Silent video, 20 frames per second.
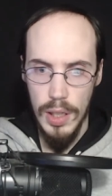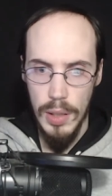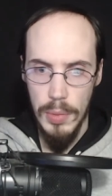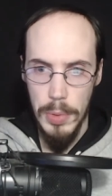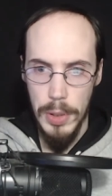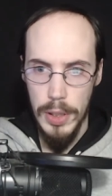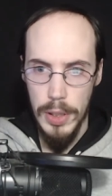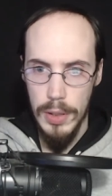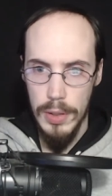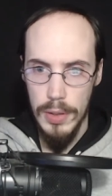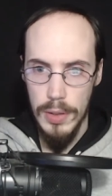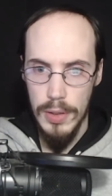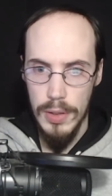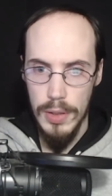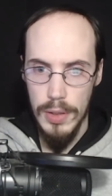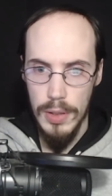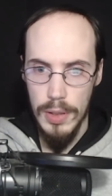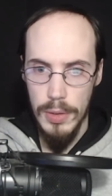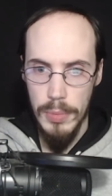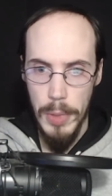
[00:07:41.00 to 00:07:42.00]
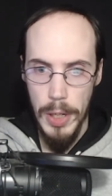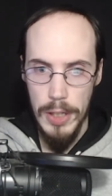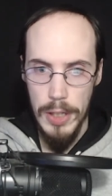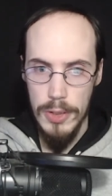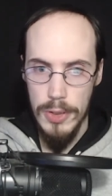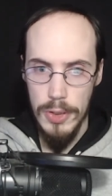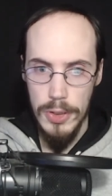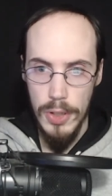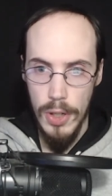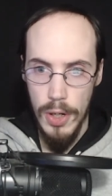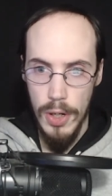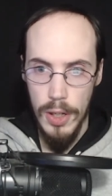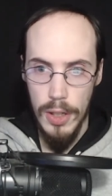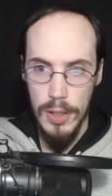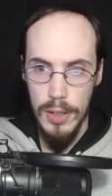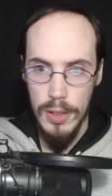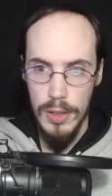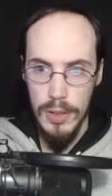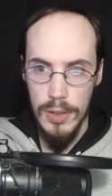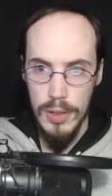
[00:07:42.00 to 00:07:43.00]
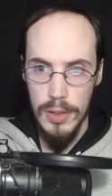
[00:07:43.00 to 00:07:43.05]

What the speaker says: I mean, the Master's gone?